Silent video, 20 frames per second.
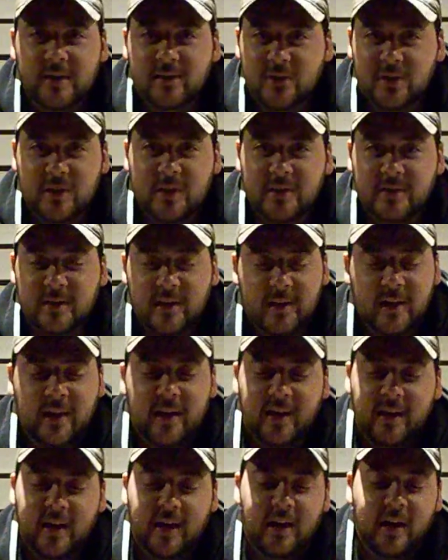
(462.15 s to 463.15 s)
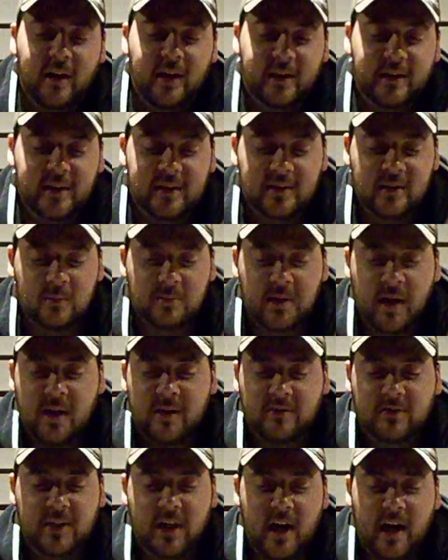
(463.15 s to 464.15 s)
Jeez. Get some kind
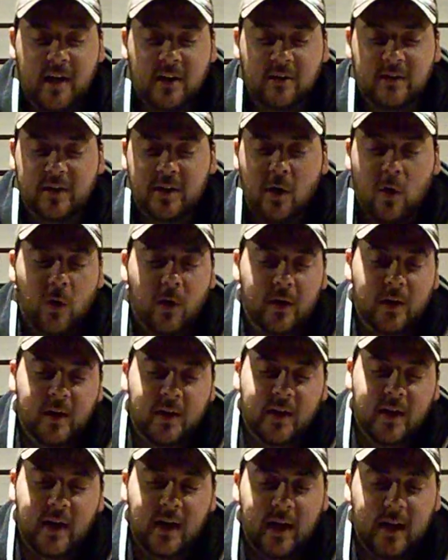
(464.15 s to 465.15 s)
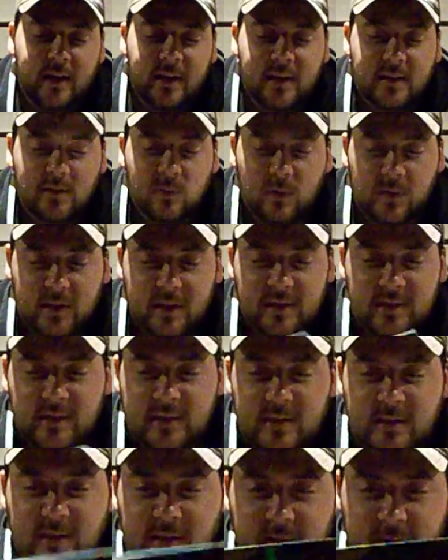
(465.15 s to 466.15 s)
of diary going, and that's what this
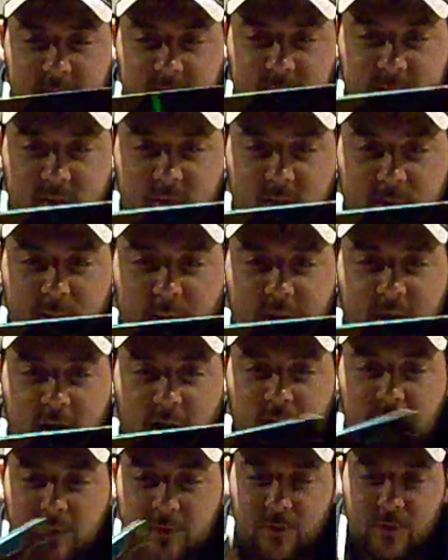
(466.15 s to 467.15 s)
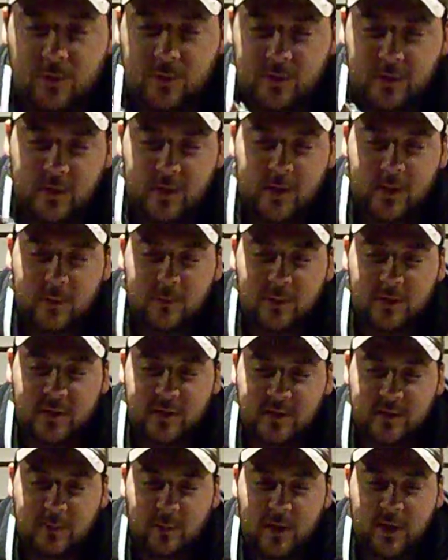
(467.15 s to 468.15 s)
is. Pretty colorful, but
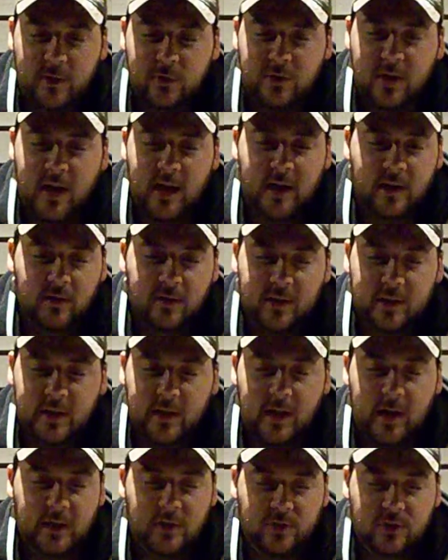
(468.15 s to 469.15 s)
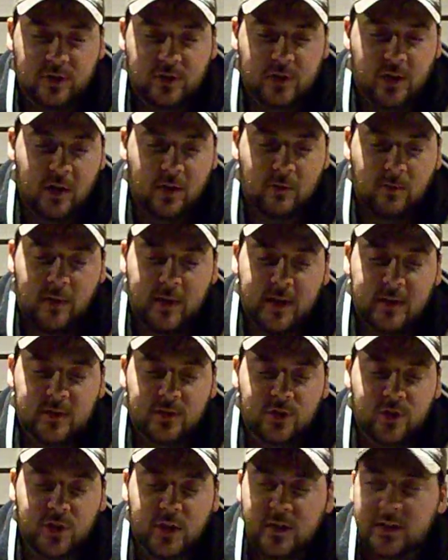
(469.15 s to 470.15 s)
this is my new diary. I just started writing
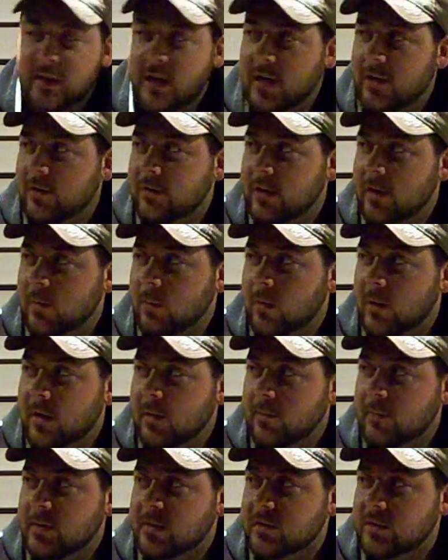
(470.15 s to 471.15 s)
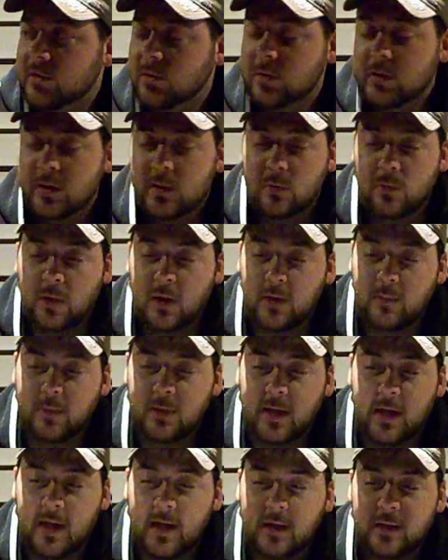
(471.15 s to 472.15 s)
shit down on what I've been doing and what I've been
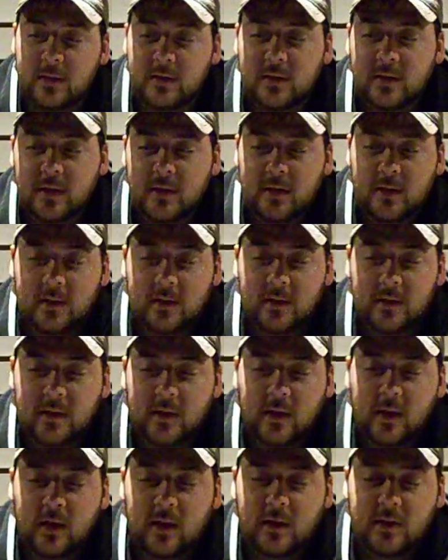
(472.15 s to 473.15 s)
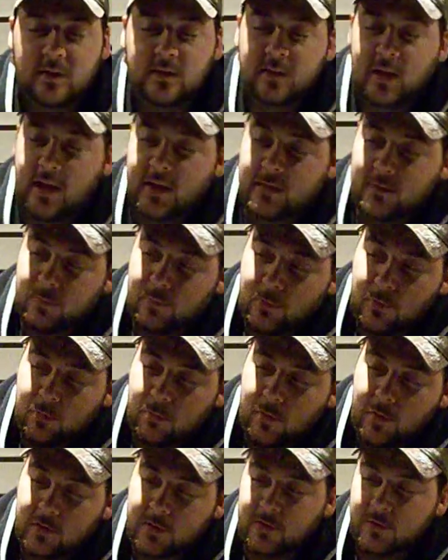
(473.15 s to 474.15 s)
adding. Scott's Brew
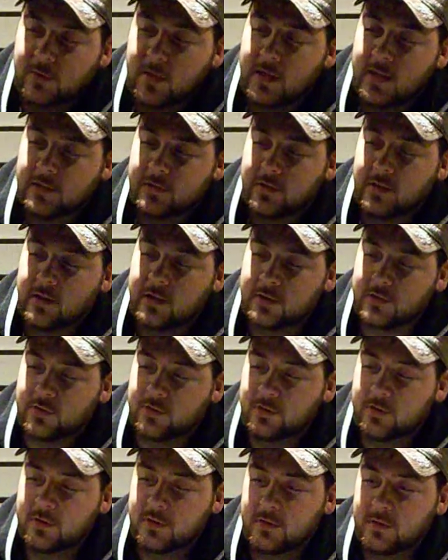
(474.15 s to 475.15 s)
Book, do not touch.